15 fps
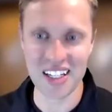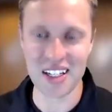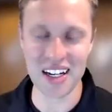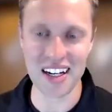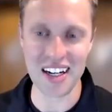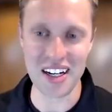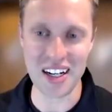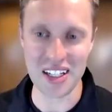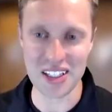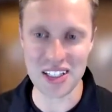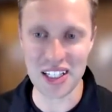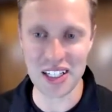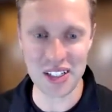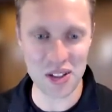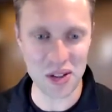uh,
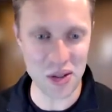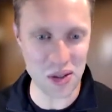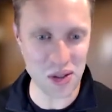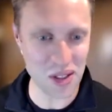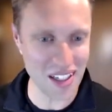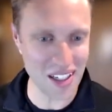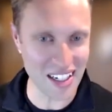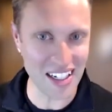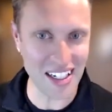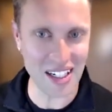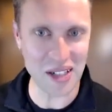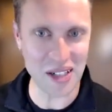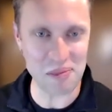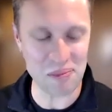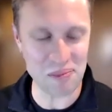legal,
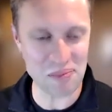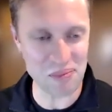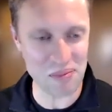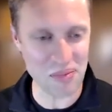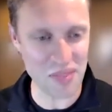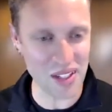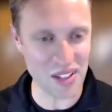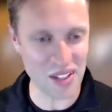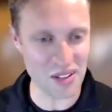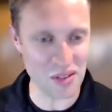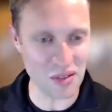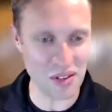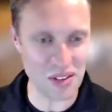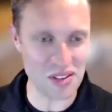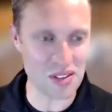um,
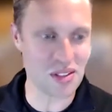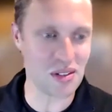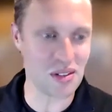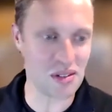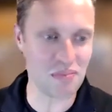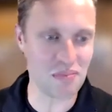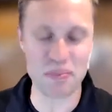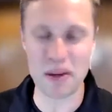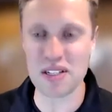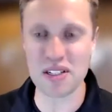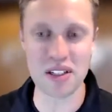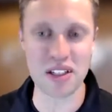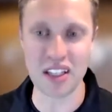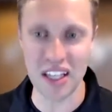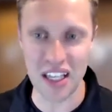
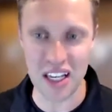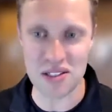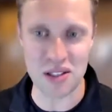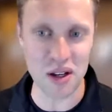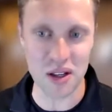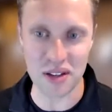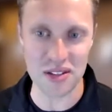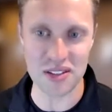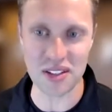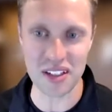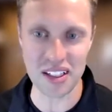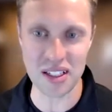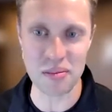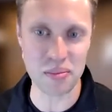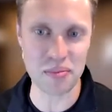basically the case law that's going
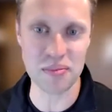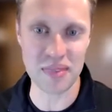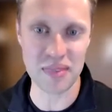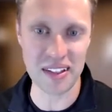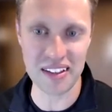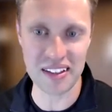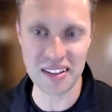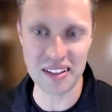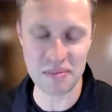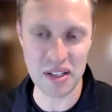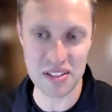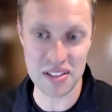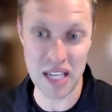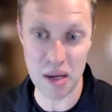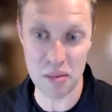to get
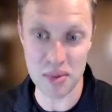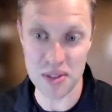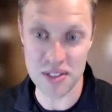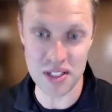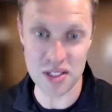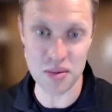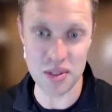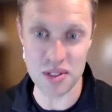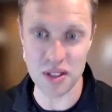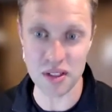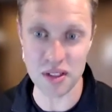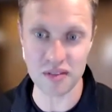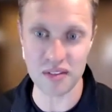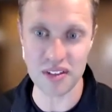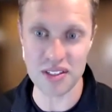established as a
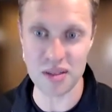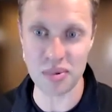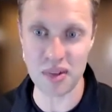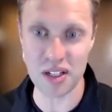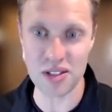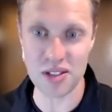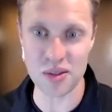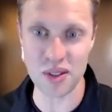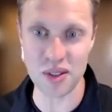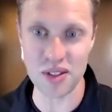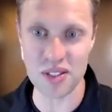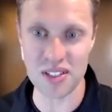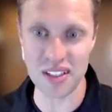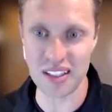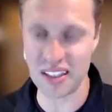result of the supply
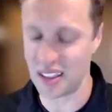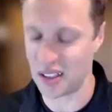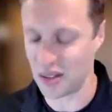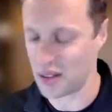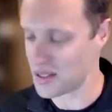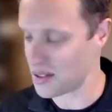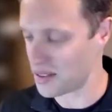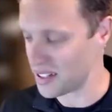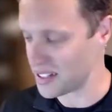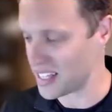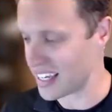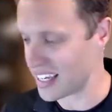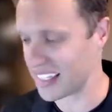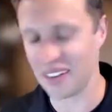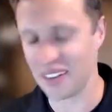shortage. And you know, these are things I
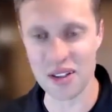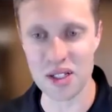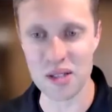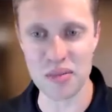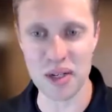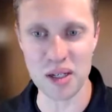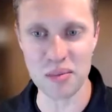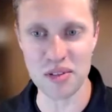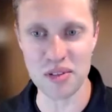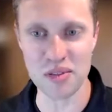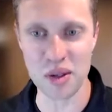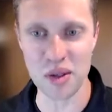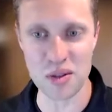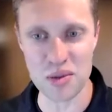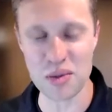hadn't thought about
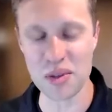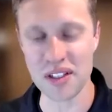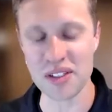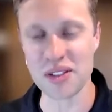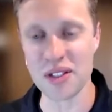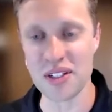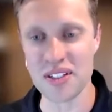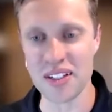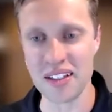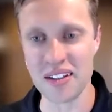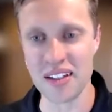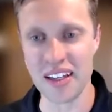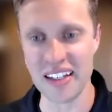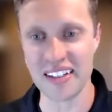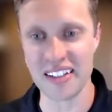before. It was really interesting
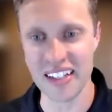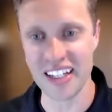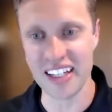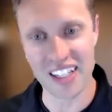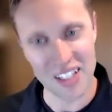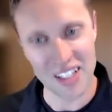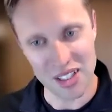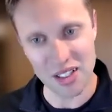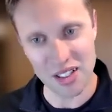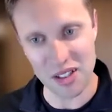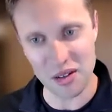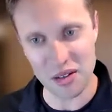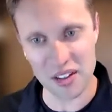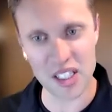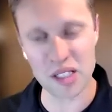that you know
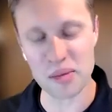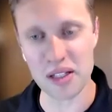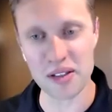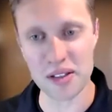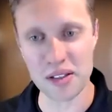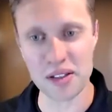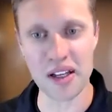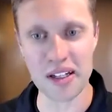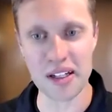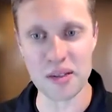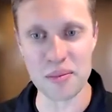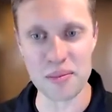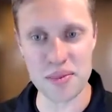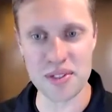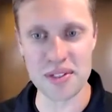thinking about little
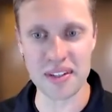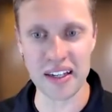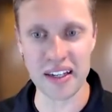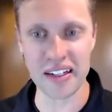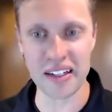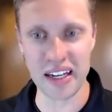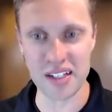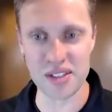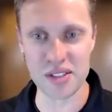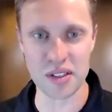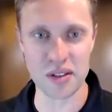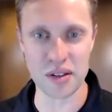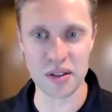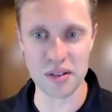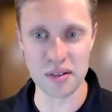items that actually
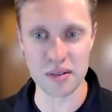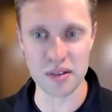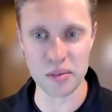are the the